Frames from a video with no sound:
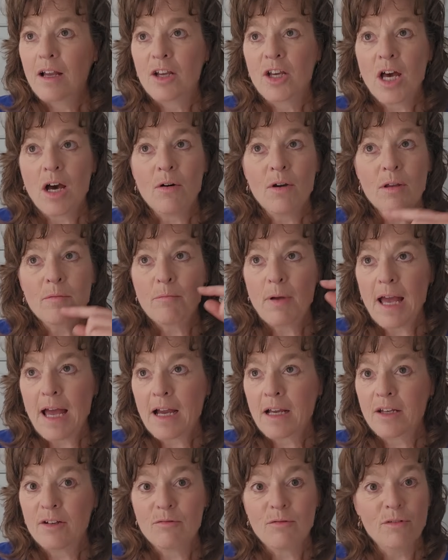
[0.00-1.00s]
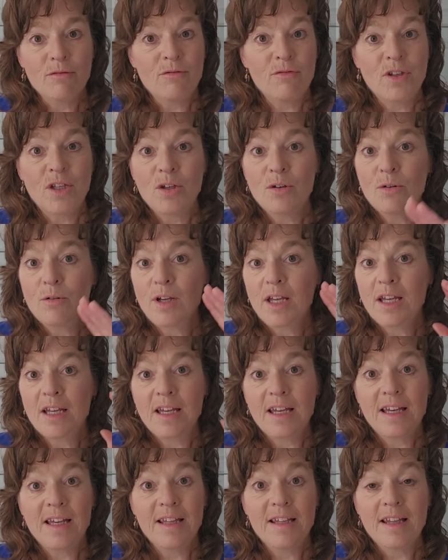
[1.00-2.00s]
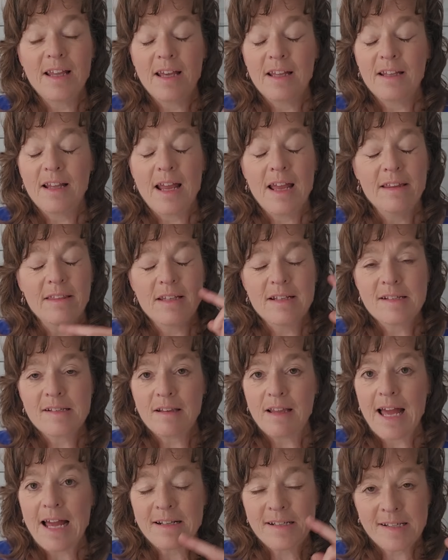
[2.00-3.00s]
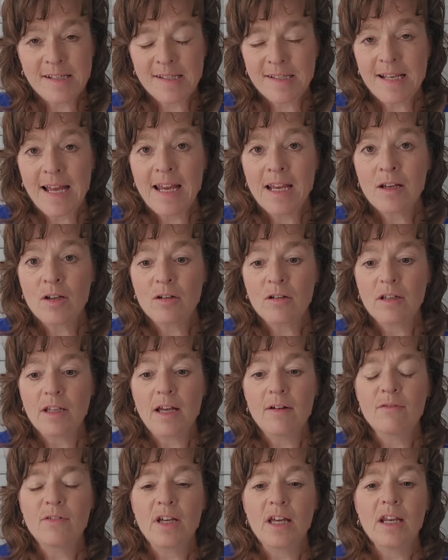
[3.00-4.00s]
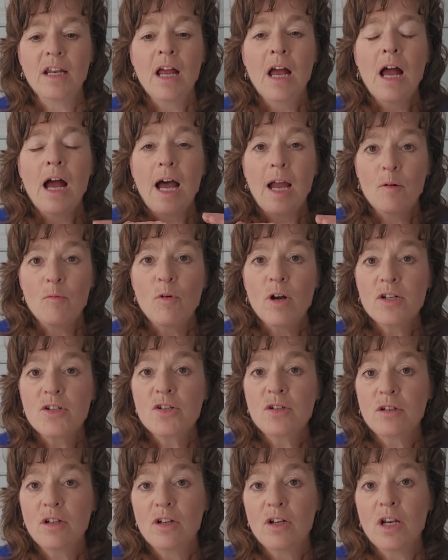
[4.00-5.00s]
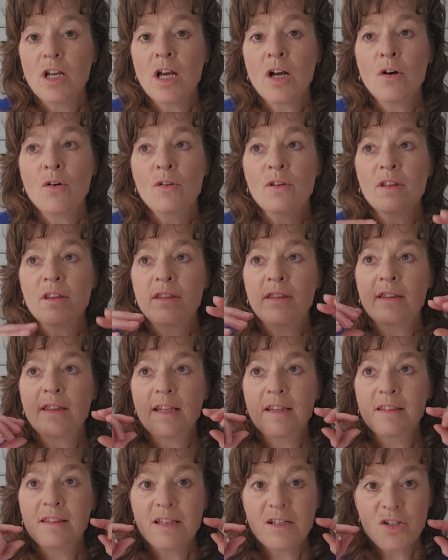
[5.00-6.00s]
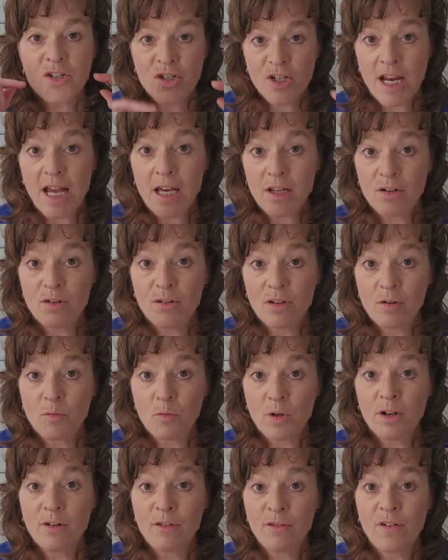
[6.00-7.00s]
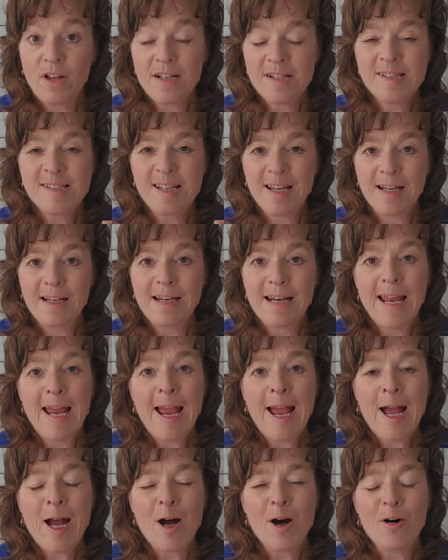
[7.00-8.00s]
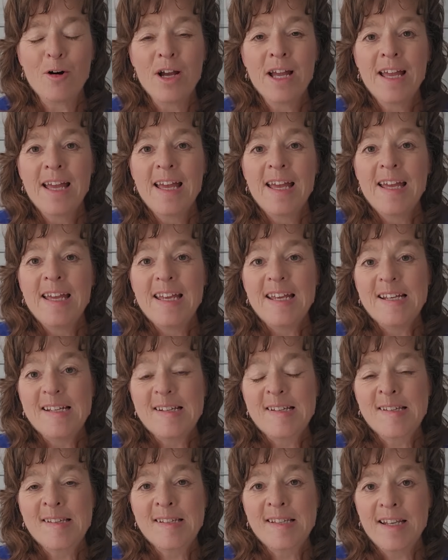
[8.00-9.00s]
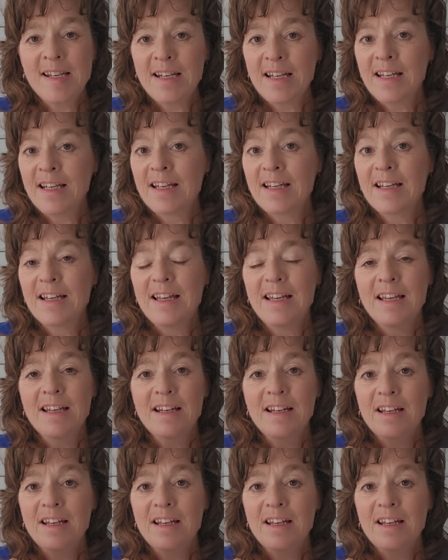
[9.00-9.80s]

going back and reviewing it and this last cycle of it, I want you to know that the shadow that we're facing now is sitting in